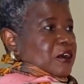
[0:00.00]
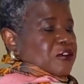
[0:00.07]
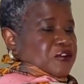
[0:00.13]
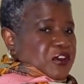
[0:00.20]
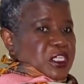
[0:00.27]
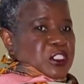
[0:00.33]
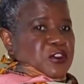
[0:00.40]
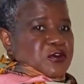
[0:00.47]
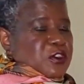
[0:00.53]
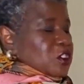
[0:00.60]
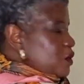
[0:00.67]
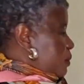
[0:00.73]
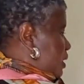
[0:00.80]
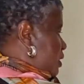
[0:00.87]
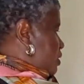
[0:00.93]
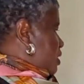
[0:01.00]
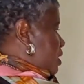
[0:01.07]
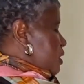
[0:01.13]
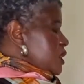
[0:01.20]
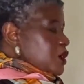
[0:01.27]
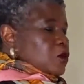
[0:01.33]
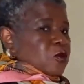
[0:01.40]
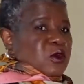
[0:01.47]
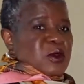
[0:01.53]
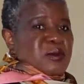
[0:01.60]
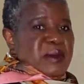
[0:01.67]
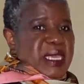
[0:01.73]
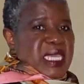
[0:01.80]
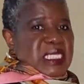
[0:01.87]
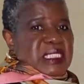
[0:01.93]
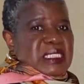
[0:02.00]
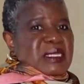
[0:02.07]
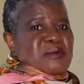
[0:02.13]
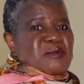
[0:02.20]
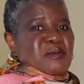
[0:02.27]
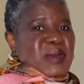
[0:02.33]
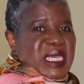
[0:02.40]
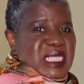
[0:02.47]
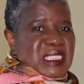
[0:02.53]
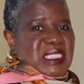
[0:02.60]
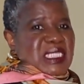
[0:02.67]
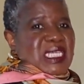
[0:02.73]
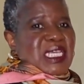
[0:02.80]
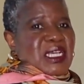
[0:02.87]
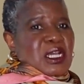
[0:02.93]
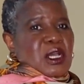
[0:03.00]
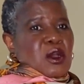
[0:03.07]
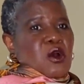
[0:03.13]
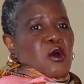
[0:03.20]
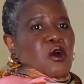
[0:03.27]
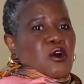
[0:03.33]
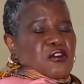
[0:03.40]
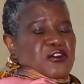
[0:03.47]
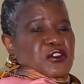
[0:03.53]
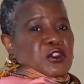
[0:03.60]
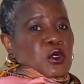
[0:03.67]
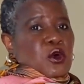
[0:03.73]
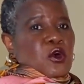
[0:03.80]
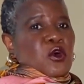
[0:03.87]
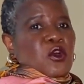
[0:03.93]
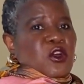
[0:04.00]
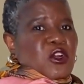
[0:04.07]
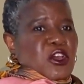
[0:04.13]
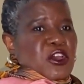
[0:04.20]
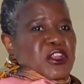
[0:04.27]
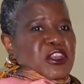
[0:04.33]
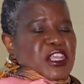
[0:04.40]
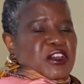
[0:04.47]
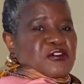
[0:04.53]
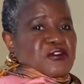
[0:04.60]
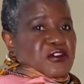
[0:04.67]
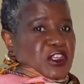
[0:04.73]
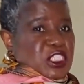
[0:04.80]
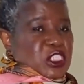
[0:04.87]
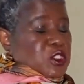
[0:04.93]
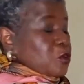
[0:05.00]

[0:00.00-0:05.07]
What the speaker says: French fundamentals will make the basic of your learning French.